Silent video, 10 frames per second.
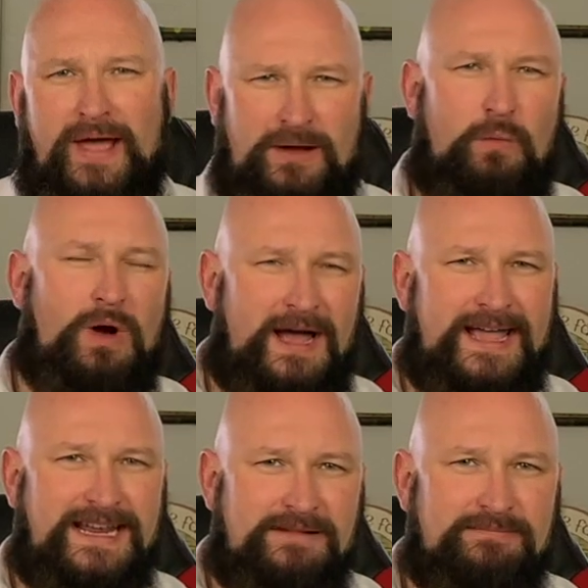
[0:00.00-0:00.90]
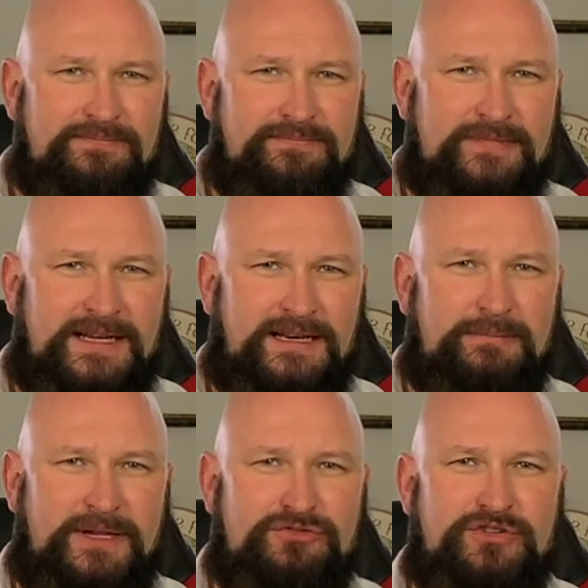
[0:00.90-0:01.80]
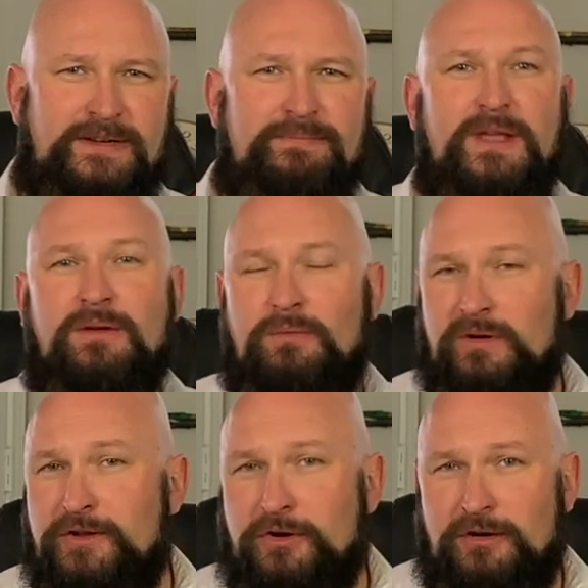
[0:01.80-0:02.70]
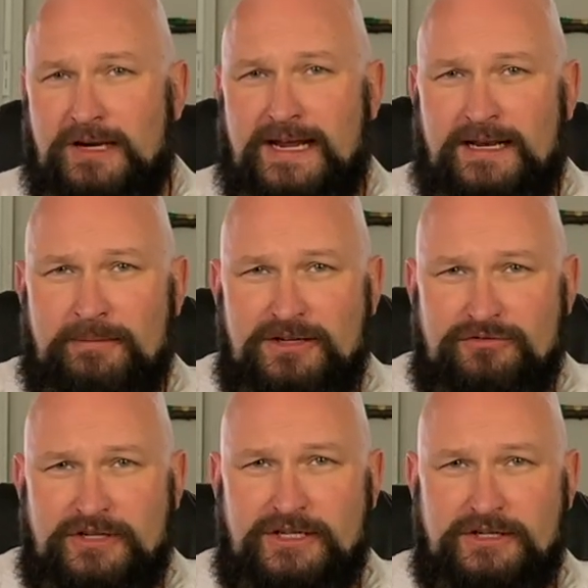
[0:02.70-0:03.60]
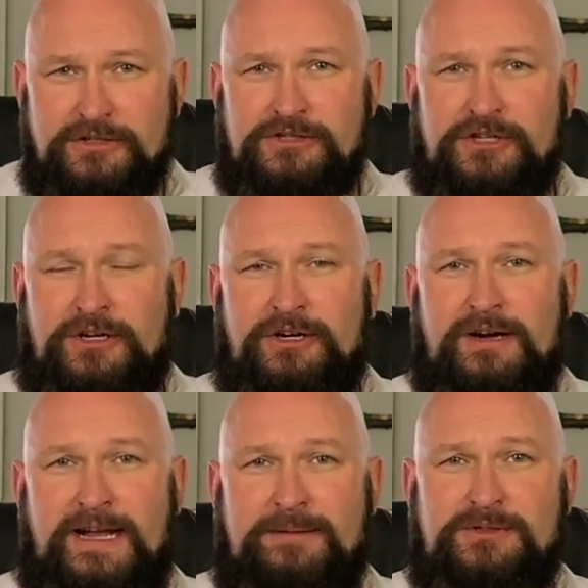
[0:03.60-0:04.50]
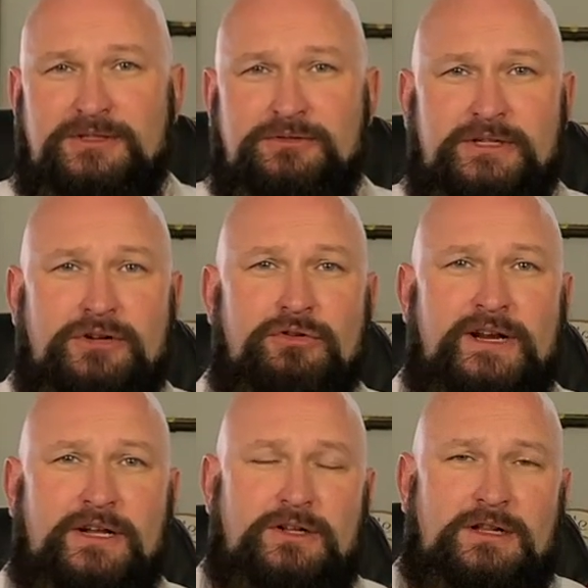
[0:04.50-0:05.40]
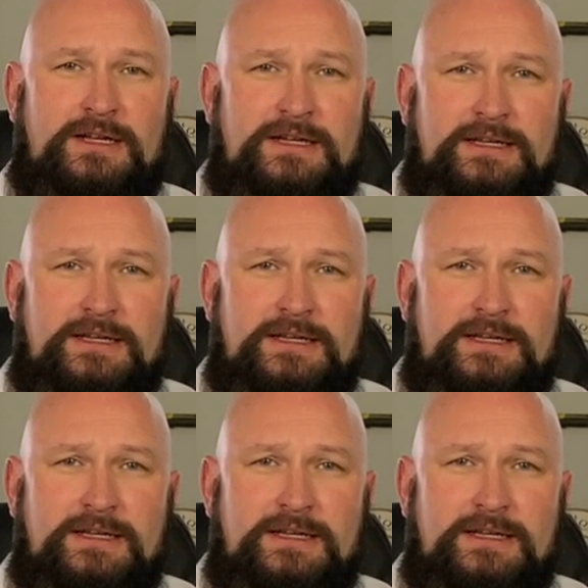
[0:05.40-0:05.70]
and why elementary? Well, the early elementary years are absolutely critical.